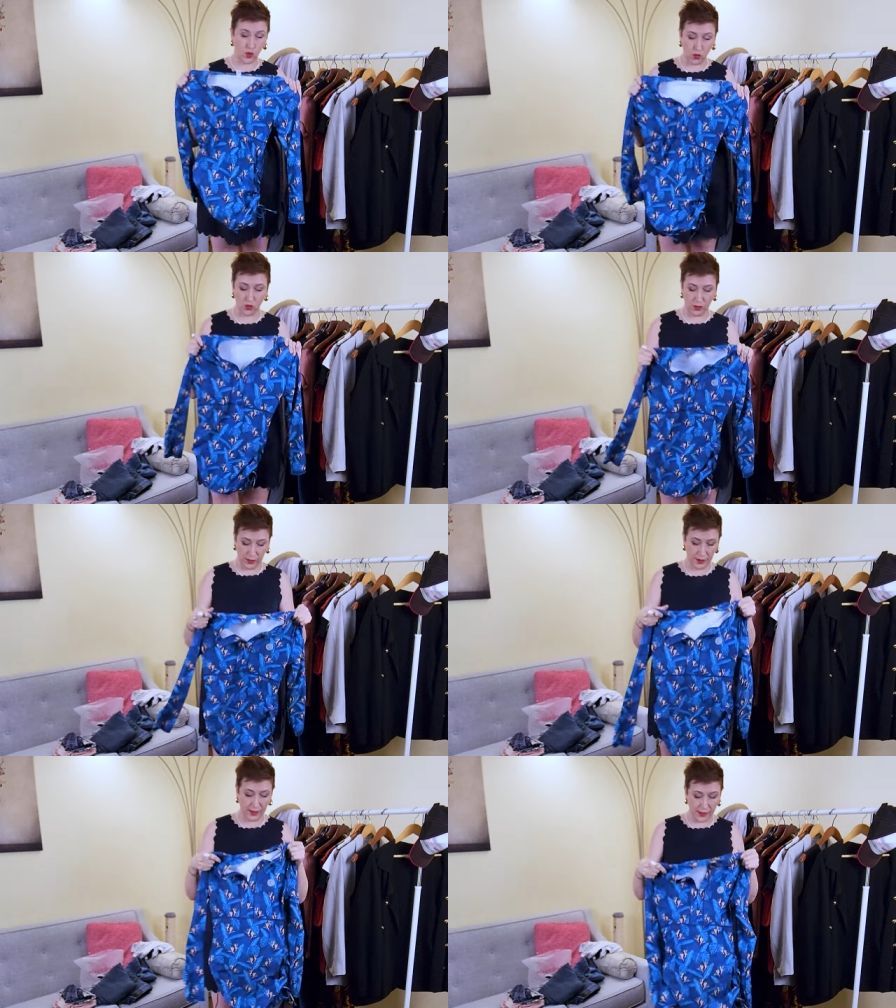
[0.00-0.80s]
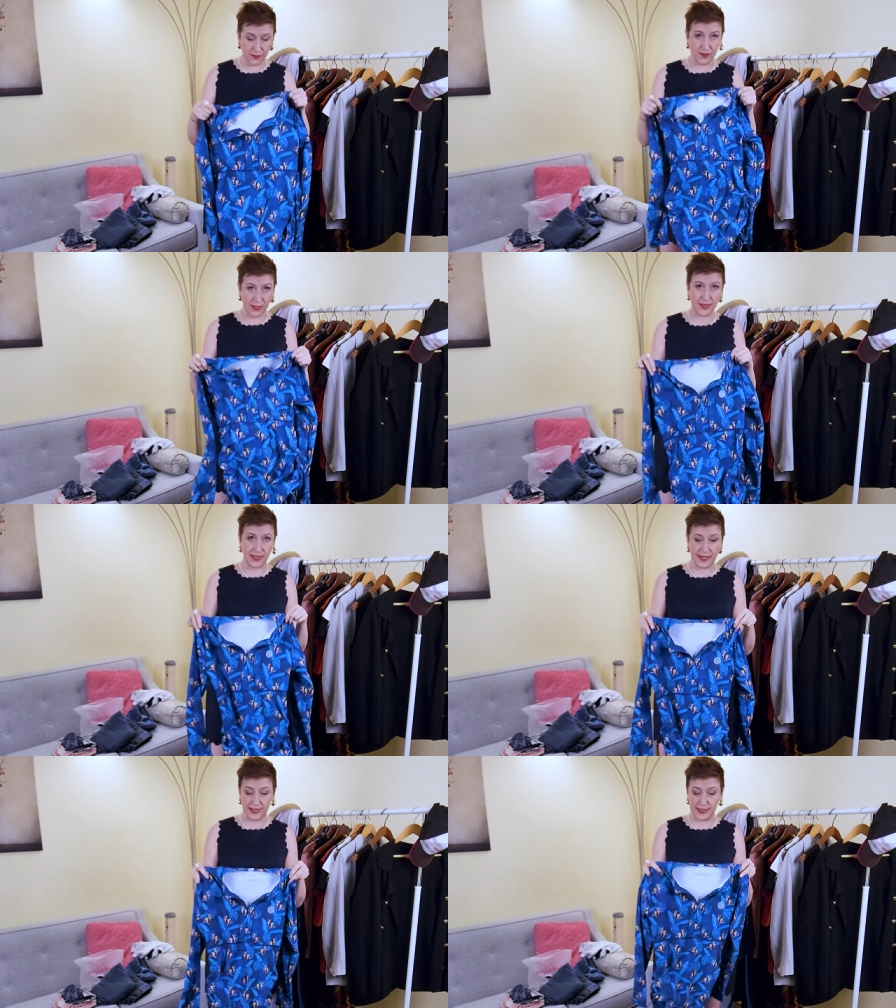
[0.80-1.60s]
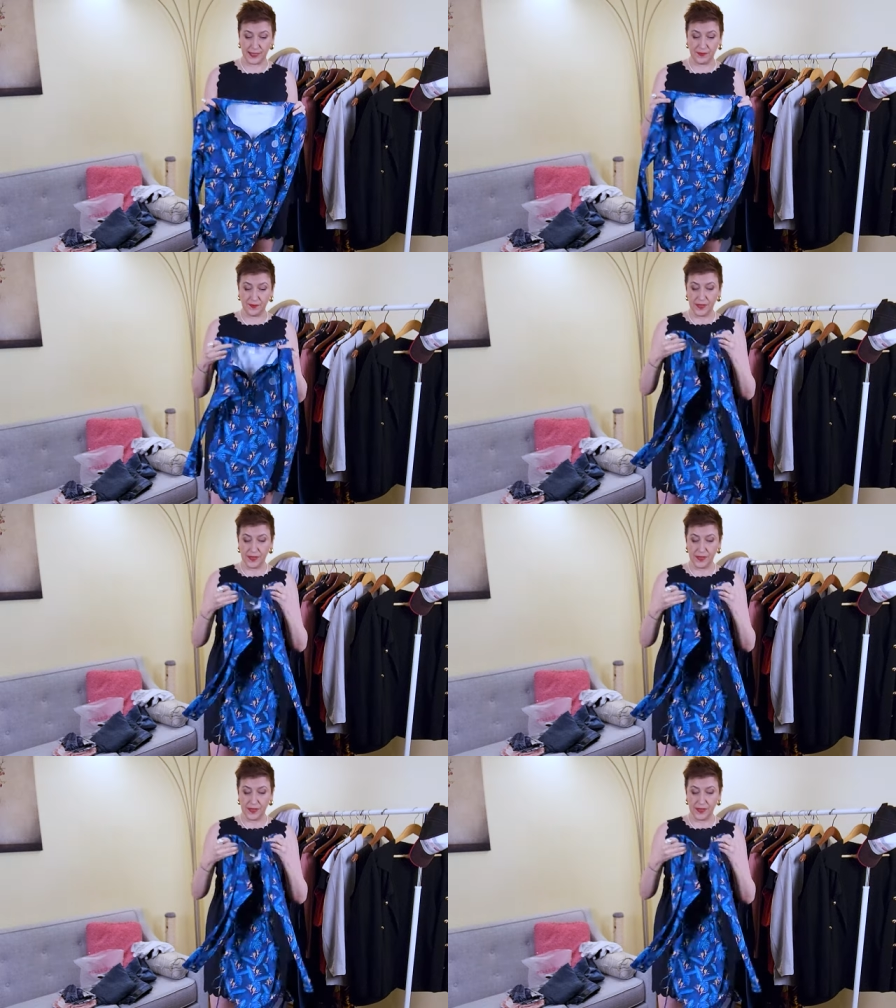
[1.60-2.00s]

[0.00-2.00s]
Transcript: cool. It's really nice.